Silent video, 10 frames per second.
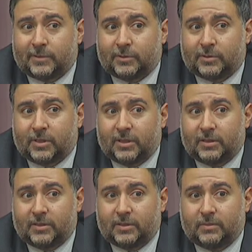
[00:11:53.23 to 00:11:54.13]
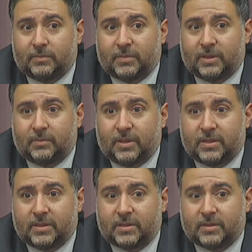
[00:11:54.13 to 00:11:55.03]
those are kind of the big
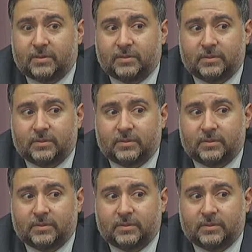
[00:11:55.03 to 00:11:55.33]
pieces.